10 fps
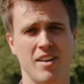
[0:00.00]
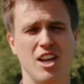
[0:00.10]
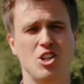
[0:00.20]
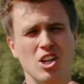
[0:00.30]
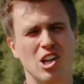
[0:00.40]

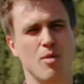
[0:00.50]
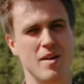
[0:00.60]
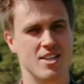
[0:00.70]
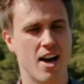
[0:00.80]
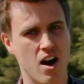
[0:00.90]
It should look a
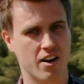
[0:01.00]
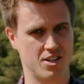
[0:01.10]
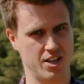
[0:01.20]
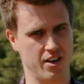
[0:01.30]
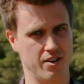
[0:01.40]
bit dark
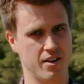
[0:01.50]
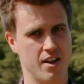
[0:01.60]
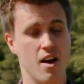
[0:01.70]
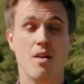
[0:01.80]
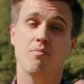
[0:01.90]
to
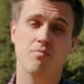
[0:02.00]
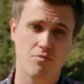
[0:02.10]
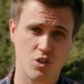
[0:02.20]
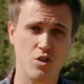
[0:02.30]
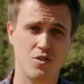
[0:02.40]
you.
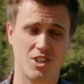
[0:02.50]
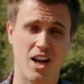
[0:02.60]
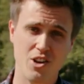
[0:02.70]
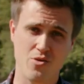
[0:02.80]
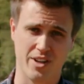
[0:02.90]
You've just
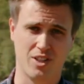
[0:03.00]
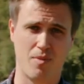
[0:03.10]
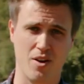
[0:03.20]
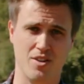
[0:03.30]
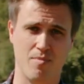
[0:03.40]

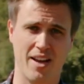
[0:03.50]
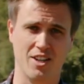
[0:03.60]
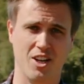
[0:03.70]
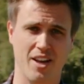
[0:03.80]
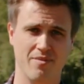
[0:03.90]
underexposed a
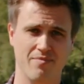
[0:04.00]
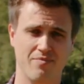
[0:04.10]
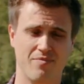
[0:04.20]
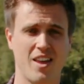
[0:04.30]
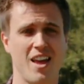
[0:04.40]
picture.
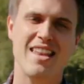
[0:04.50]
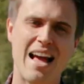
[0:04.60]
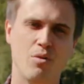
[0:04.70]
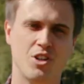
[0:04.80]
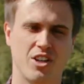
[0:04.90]

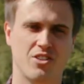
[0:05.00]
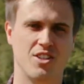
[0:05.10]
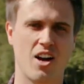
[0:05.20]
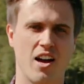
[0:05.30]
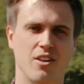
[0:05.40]
Now adjust
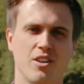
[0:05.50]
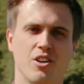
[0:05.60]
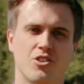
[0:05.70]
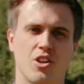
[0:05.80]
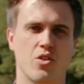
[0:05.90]
the dial
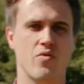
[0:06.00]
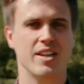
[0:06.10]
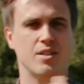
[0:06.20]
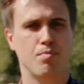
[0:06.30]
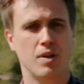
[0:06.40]
so that it
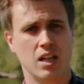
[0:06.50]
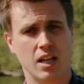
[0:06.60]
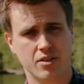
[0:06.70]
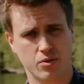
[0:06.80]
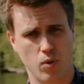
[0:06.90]
reads
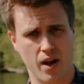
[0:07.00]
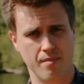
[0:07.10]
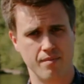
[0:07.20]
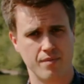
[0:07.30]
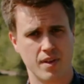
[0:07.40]

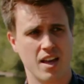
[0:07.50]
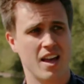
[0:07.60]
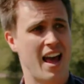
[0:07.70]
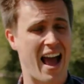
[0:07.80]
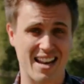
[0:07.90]
+1
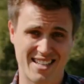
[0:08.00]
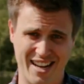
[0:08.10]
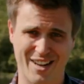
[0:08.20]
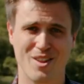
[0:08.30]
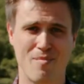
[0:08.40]
and
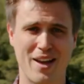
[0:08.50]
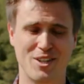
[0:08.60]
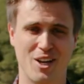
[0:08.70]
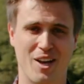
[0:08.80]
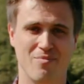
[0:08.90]
take another
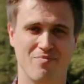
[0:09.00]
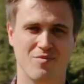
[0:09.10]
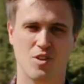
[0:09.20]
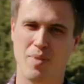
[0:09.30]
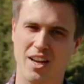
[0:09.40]
picture.
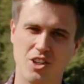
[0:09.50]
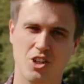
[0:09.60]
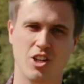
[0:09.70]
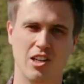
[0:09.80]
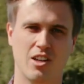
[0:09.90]
The picture
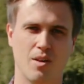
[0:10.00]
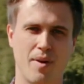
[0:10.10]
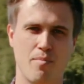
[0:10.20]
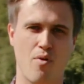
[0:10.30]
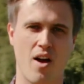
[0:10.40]
should look a
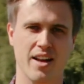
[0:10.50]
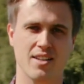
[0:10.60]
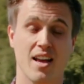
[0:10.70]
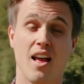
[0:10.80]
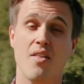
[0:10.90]
bit
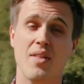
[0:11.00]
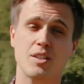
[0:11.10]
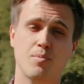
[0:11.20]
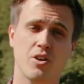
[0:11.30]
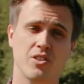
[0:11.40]
bright.
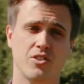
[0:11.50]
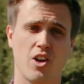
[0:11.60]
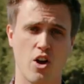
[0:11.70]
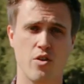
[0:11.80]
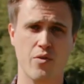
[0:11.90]
That's because it's
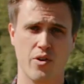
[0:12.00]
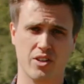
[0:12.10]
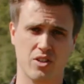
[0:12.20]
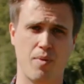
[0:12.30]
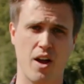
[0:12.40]

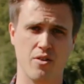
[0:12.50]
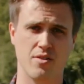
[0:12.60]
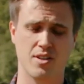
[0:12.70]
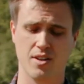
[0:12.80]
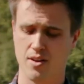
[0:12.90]

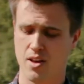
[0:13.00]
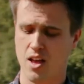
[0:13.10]
overexposed.